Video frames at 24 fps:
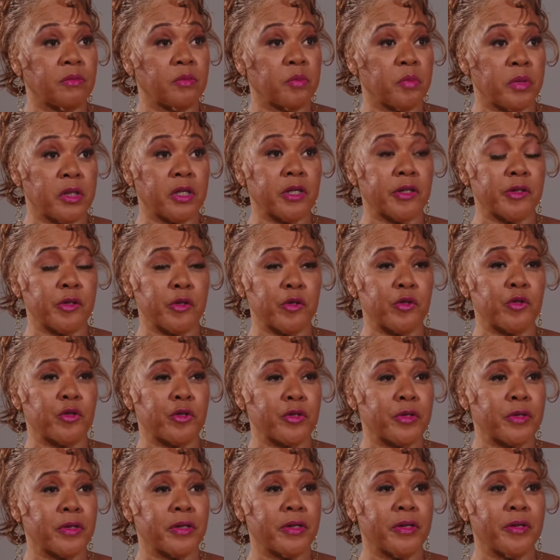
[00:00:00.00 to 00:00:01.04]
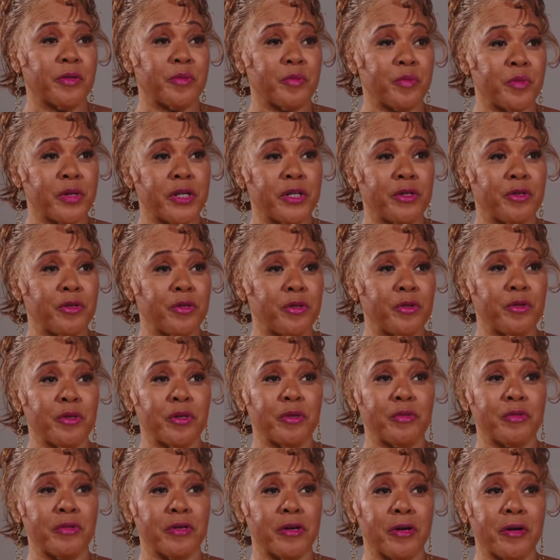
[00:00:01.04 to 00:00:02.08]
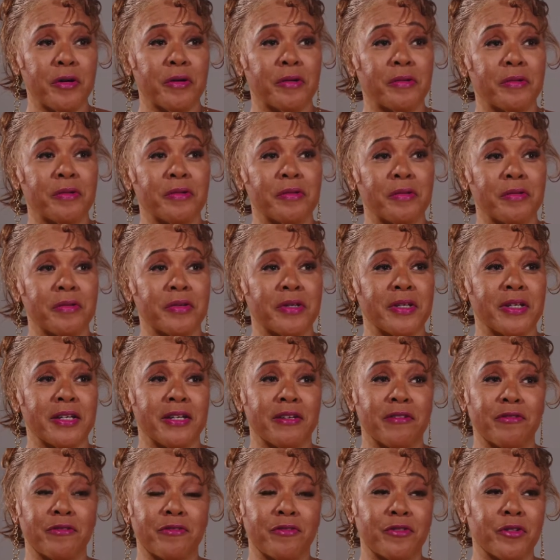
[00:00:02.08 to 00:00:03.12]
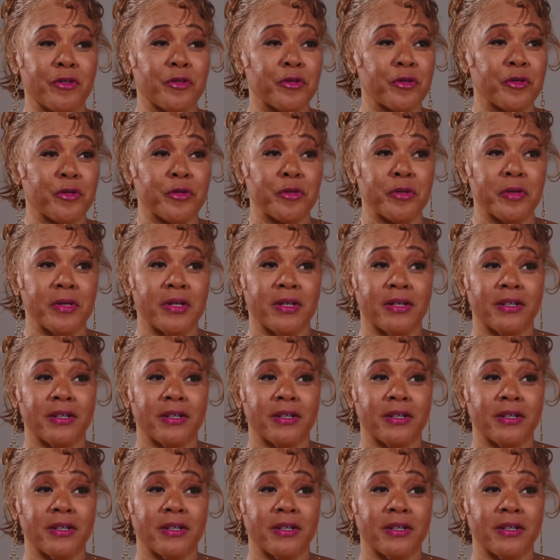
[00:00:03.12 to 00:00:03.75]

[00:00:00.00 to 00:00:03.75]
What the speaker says: because when you don't know if you're